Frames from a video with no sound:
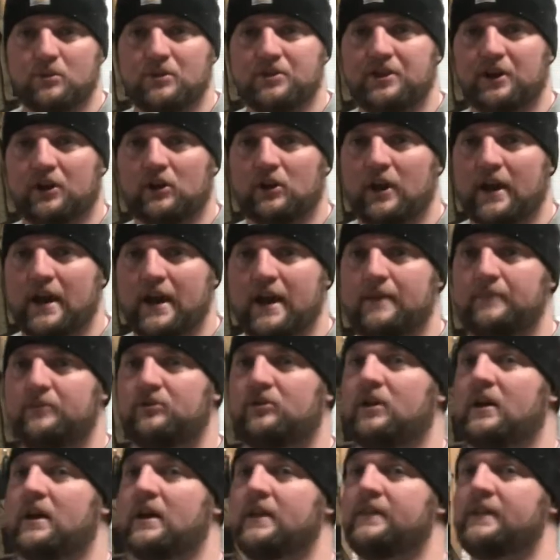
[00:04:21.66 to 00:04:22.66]
the
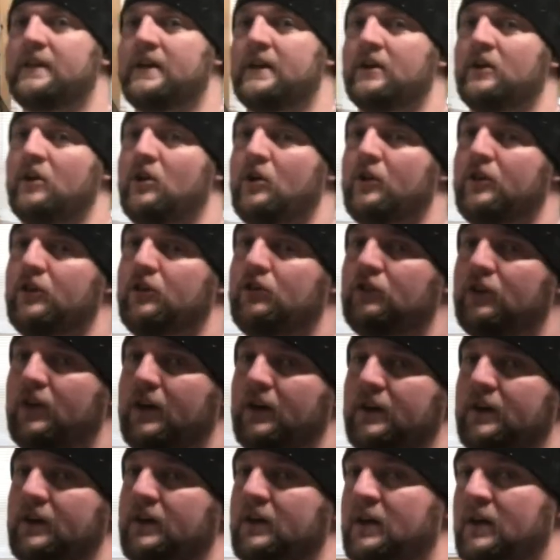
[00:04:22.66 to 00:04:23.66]
clamps, and then all of a
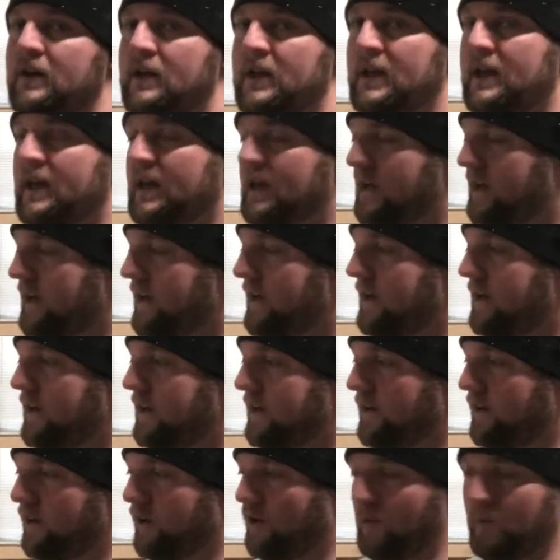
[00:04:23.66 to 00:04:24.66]
sudden,
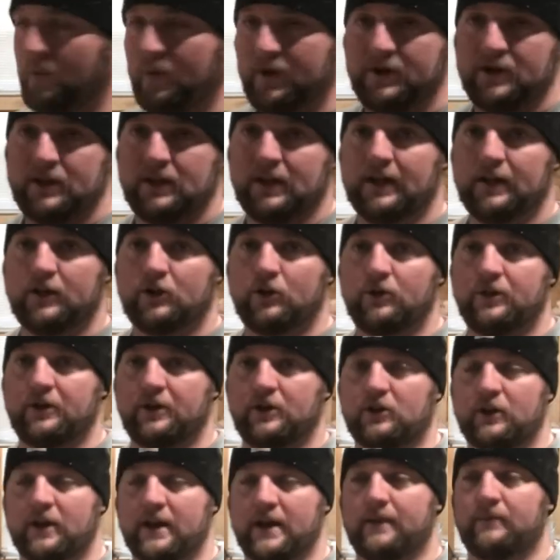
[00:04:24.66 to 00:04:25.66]
you know, when you let go of the
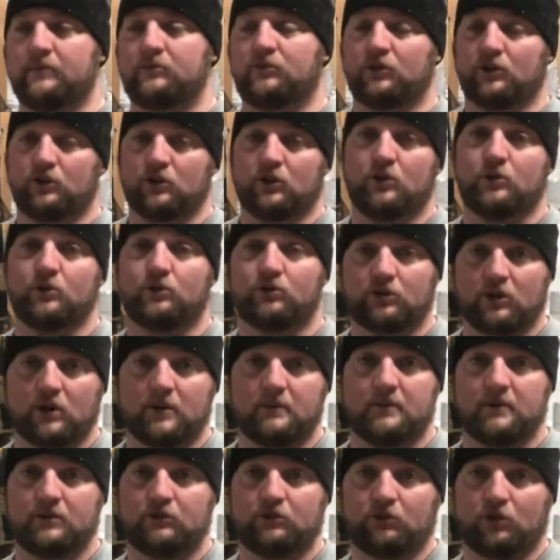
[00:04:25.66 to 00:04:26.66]
clamps, the glue is going
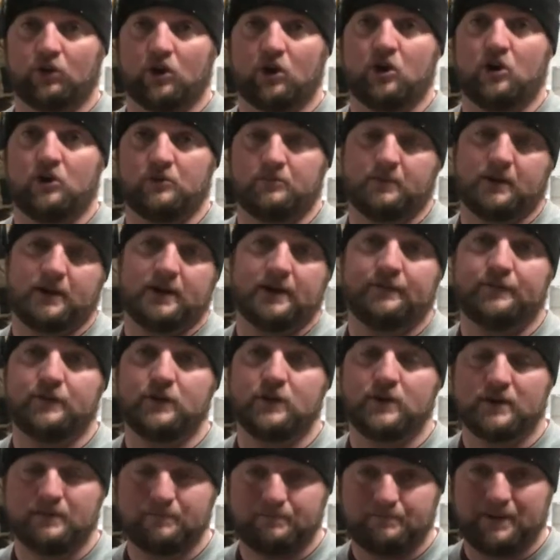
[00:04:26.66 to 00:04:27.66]
to be strong, but if
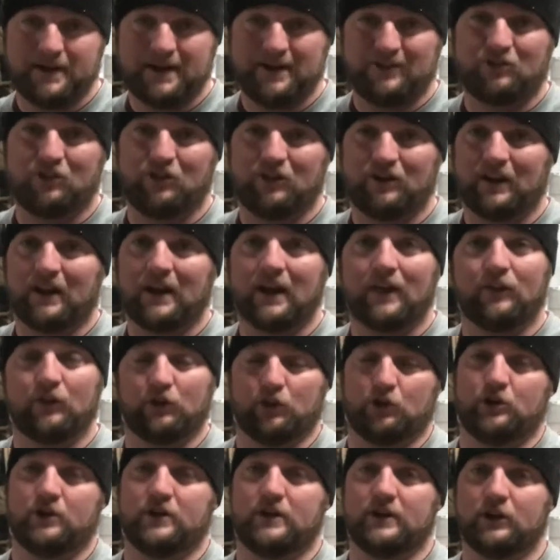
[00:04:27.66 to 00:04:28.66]
you didn't pinch it together
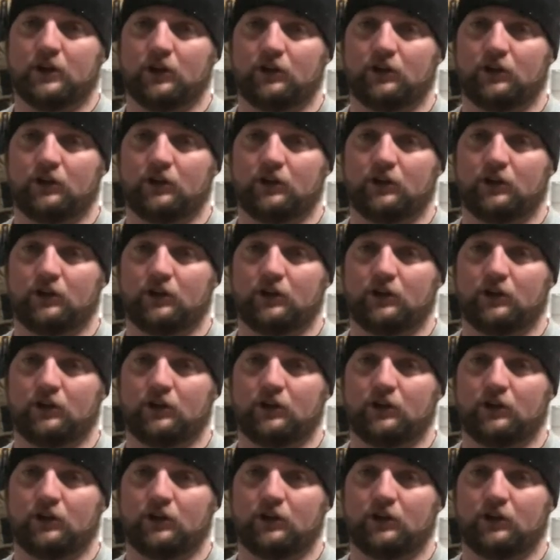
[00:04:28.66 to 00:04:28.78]
good, it could